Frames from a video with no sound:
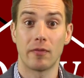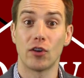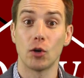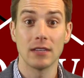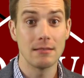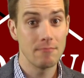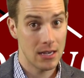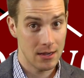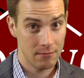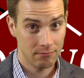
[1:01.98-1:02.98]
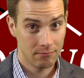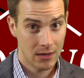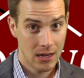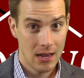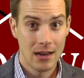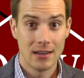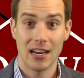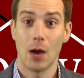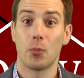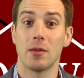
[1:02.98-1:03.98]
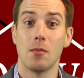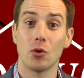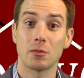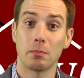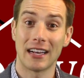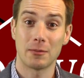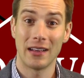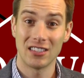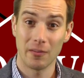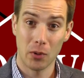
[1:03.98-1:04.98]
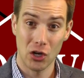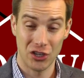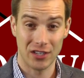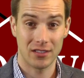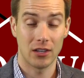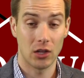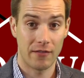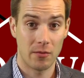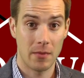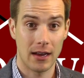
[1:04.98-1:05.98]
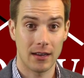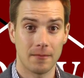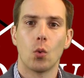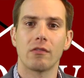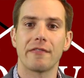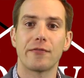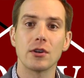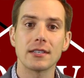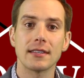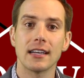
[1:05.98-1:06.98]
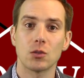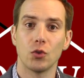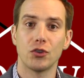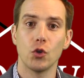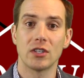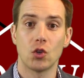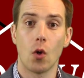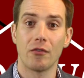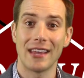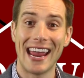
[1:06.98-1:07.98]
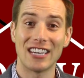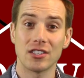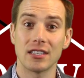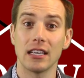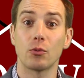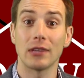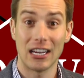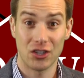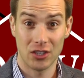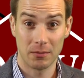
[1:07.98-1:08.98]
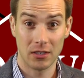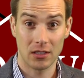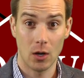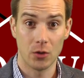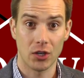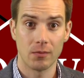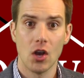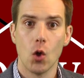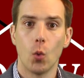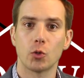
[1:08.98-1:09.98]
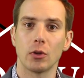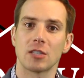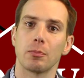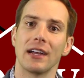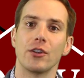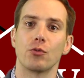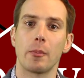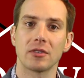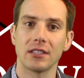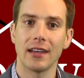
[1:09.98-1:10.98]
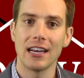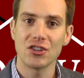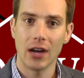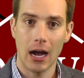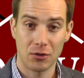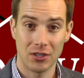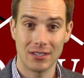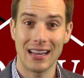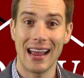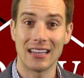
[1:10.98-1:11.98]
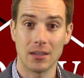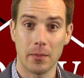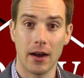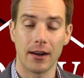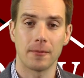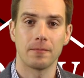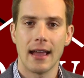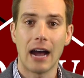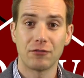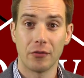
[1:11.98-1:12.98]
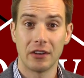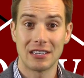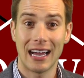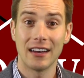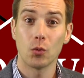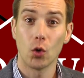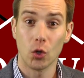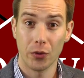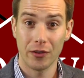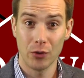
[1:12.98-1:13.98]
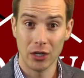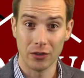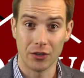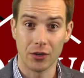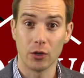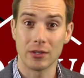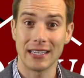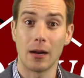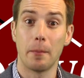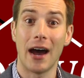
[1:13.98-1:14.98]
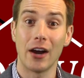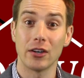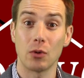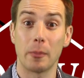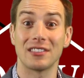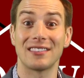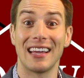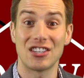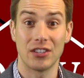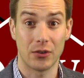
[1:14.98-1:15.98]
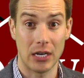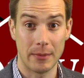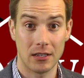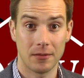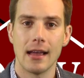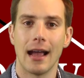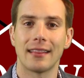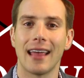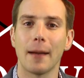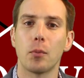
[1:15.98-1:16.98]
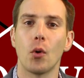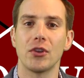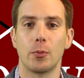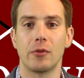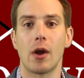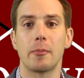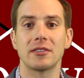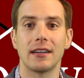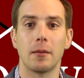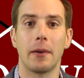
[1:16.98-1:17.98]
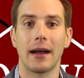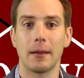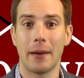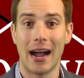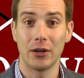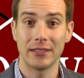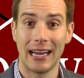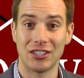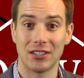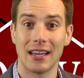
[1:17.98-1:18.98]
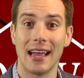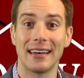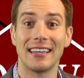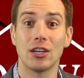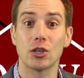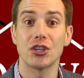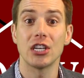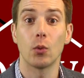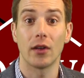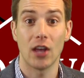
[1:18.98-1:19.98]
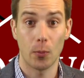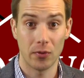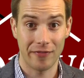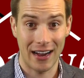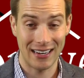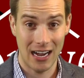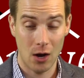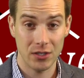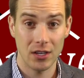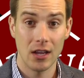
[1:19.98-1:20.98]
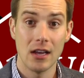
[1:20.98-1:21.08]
preferably me, to help with the most expensive purchase you'll ever make. One of the first things we'll do is go over the agency and relationships disclosure, which will explain your representation options as a buyer. After you've decided to work with a realtor, you'll sign a buyer's representation agreement. At that point, you'll be represented by a buyer's agent, and he or she will help you find a house,